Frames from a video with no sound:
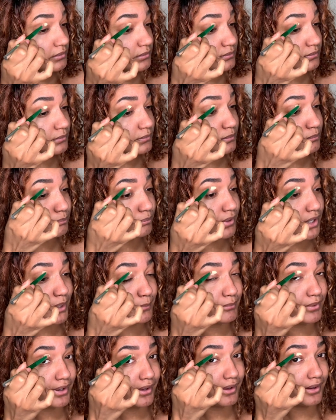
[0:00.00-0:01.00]
I'm just gonna prime
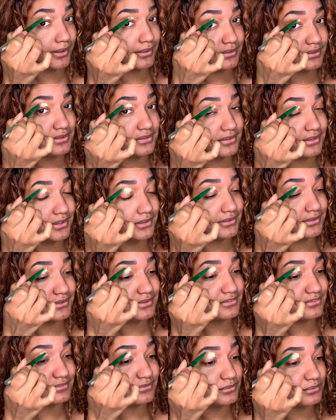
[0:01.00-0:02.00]
my eyelid like
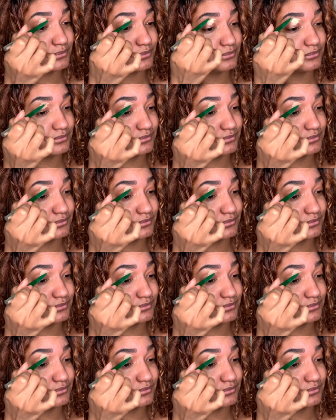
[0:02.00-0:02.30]
this, you know.